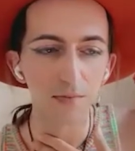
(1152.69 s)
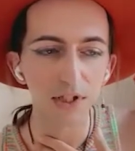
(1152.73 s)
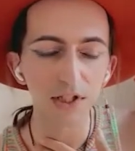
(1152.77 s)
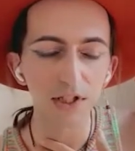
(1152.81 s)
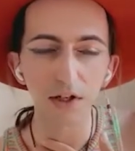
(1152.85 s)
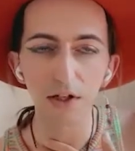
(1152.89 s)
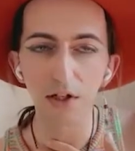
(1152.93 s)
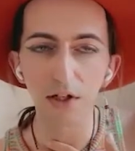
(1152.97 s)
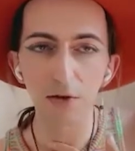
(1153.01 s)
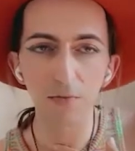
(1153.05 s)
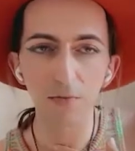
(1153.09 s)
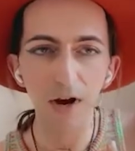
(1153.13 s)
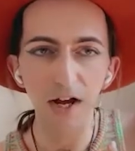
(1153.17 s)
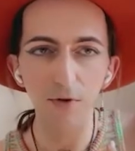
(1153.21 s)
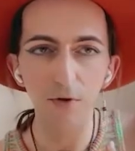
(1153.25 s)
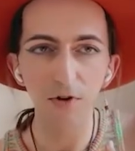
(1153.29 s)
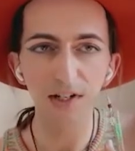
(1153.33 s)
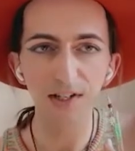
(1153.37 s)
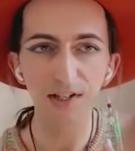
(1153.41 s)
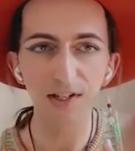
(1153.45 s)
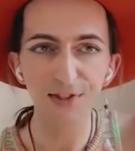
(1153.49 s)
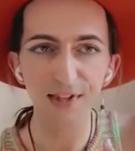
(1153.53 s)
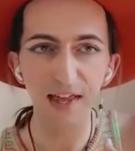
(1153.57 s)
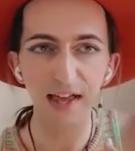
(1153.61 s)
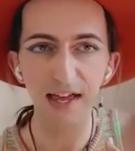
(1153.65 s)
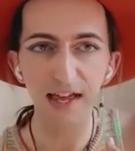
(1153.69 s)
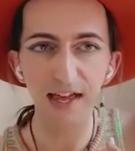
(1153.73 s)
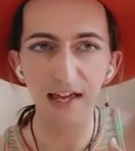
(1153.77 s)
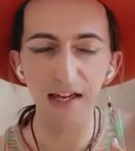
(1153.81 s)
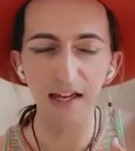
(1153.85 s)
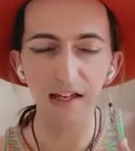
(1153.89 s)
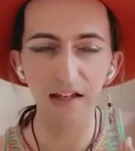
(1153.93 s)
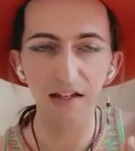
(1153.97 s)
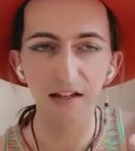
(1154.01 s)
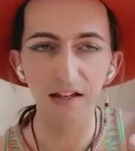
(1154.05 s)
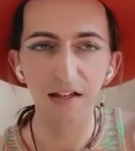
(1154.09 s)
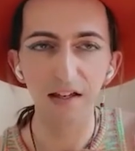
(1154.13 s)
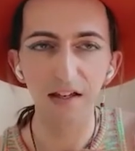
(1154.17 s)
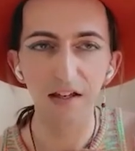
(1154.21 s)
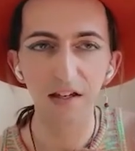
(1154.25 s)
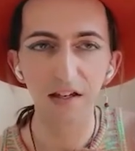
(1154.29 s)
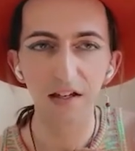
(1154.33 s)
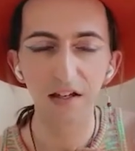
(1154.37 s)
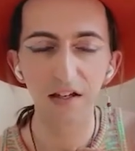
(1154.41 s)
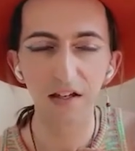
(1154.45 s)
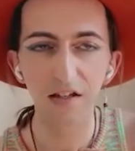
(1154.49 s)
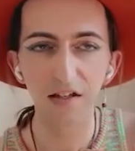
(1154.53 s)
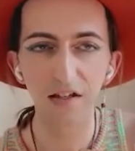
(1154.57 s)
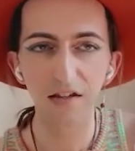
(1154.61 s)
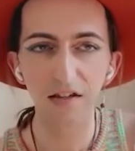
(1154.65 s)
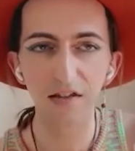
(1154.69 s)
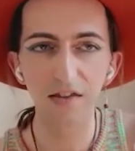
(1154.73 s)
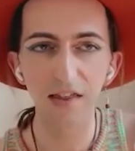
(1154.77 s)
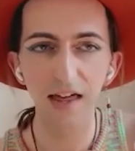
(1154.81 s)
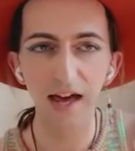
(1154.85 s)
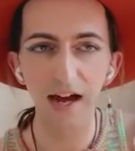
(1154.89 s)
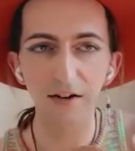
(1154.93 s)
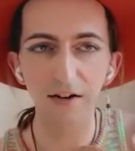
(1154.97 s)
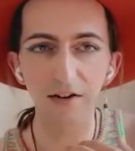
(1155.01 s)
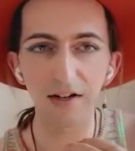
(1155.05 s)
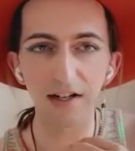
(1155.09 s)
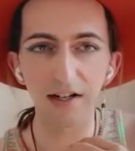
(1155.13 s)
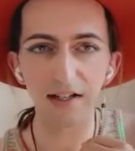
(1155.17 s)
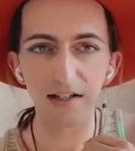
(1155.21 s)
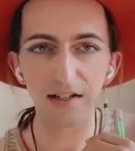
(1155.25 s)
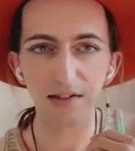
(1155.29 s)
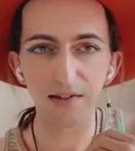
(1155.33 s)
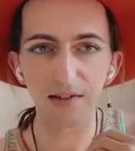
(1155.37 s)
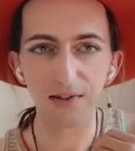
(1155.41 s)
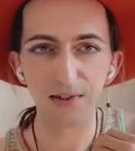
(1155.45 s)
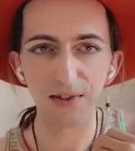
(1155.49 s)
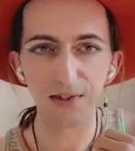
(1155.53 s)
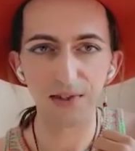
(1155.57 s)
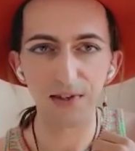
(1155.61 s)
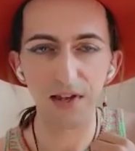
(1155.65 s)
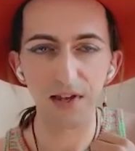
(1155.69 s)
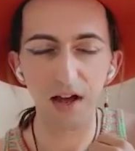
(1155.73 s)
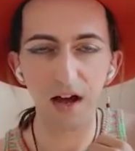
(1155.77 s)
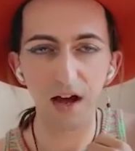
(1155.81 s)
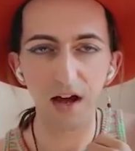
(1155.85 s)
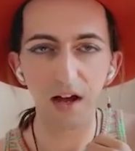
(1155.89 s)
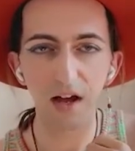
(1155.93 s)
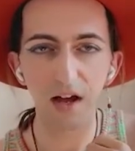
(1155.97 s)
You might want to say there is